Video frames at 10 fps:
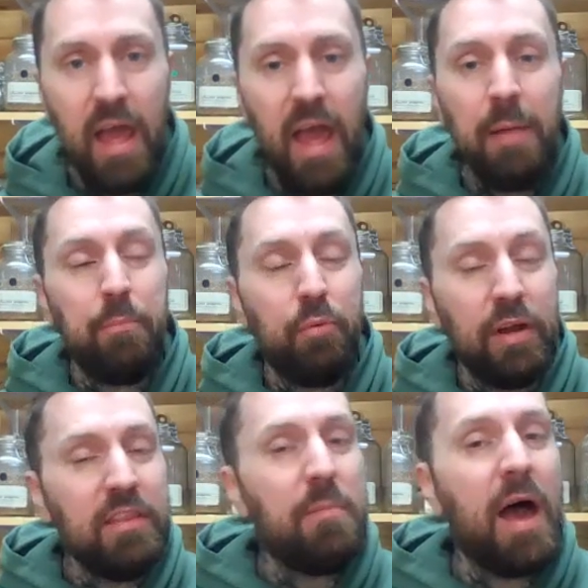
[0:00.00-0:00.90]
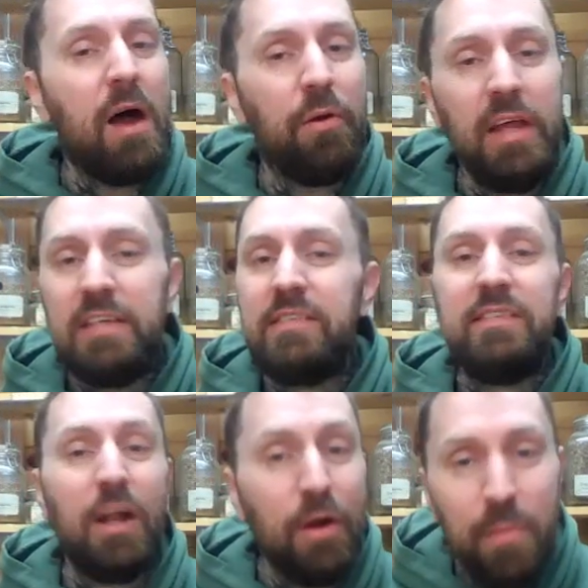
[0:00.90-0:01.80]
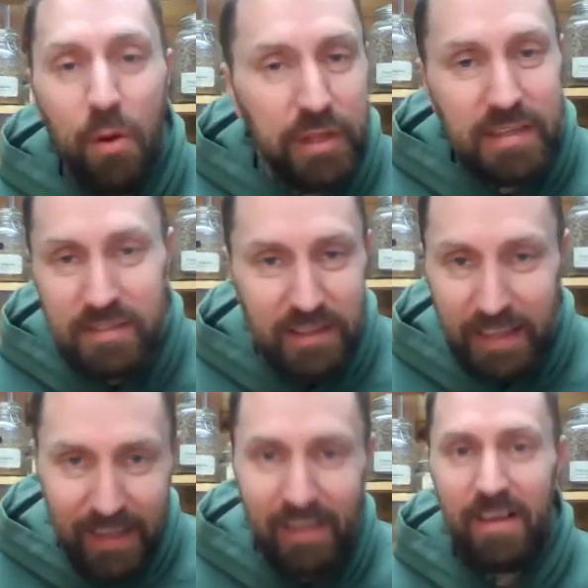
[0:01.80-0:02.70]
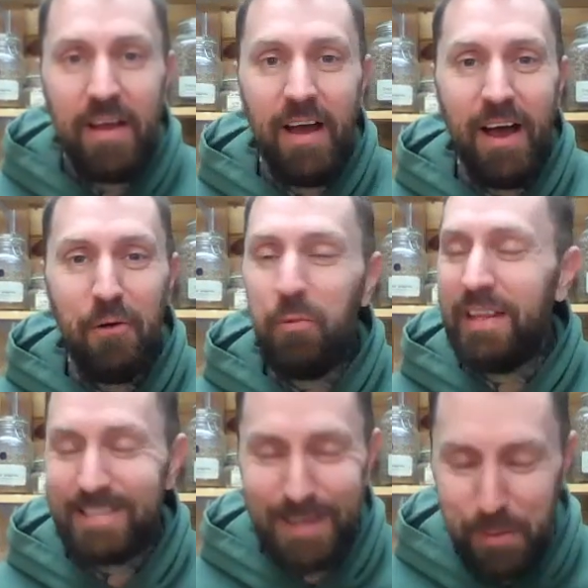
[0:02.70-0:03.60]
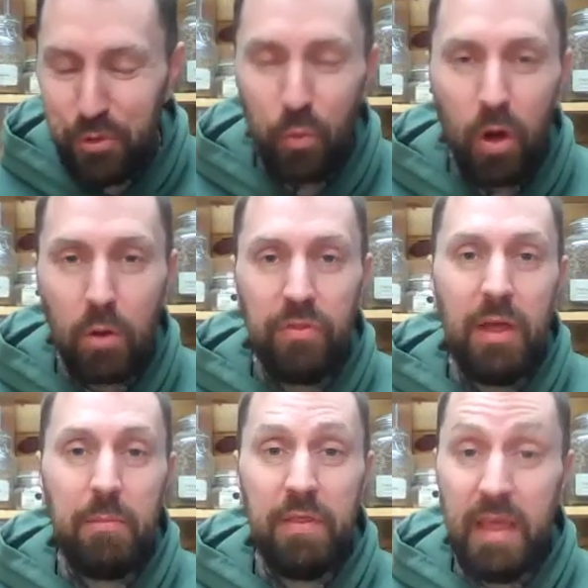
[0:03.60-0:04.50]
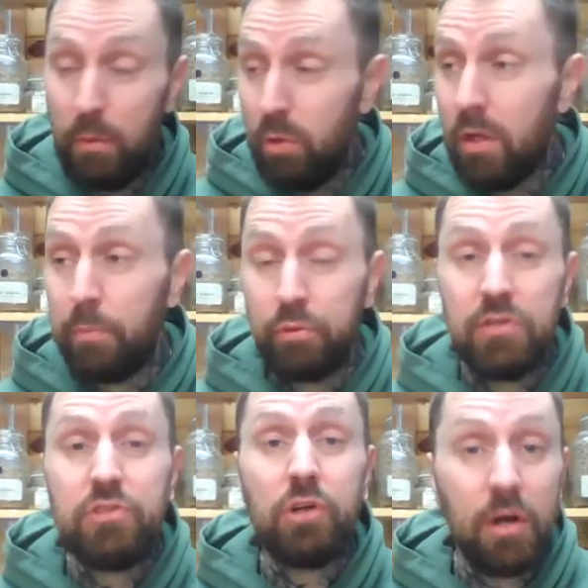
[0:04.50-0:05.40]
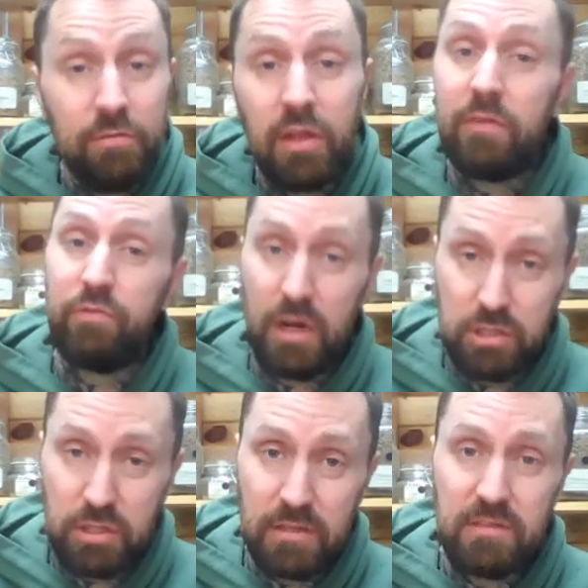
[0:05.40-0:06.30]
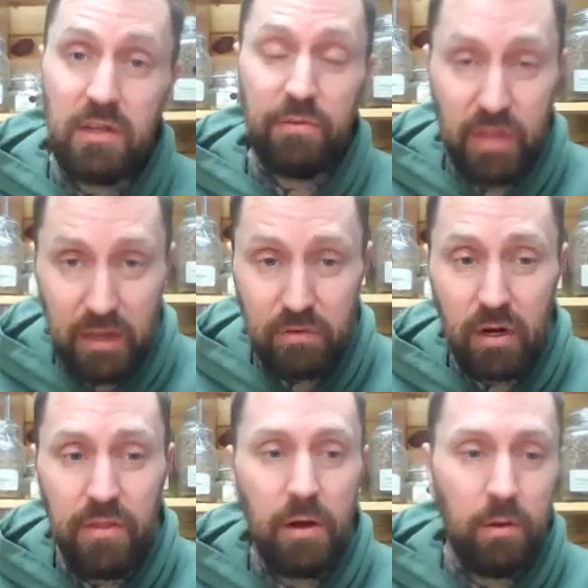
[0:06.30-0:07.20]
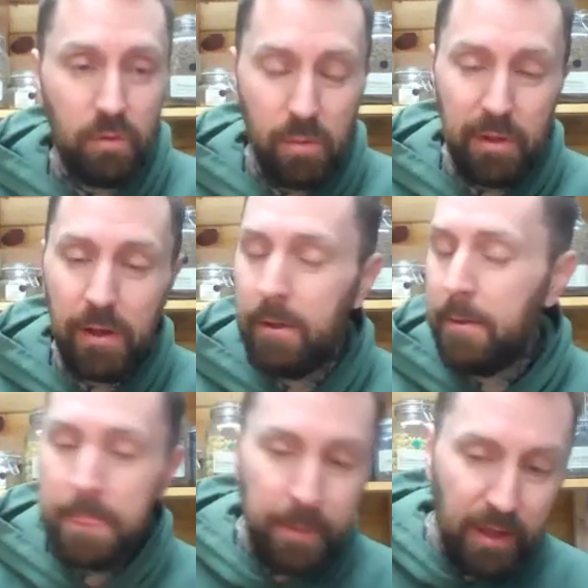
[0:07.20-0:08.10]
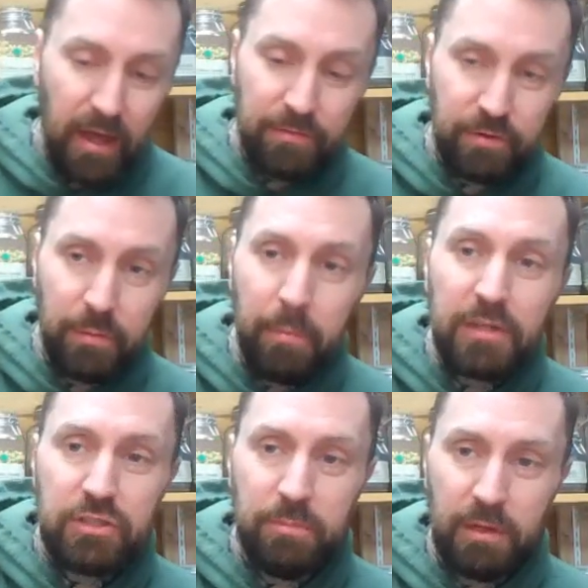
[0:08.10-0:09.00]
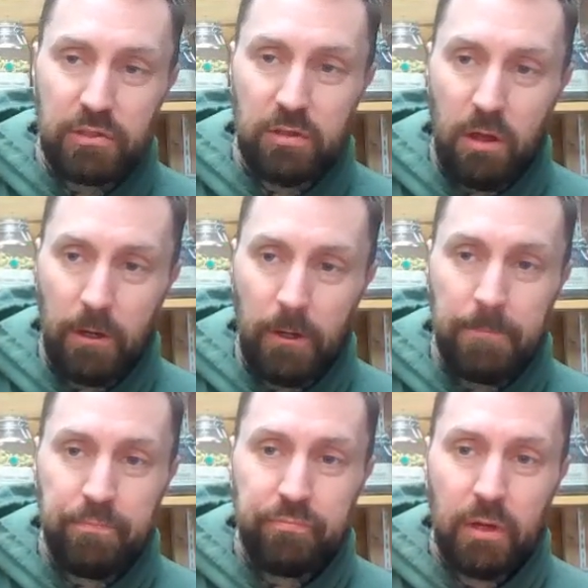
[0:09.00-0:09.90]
and bring them out ceremoniously when it's time to work with them. And they will preserve their freshness, their flavor, their aroma for much, much longer.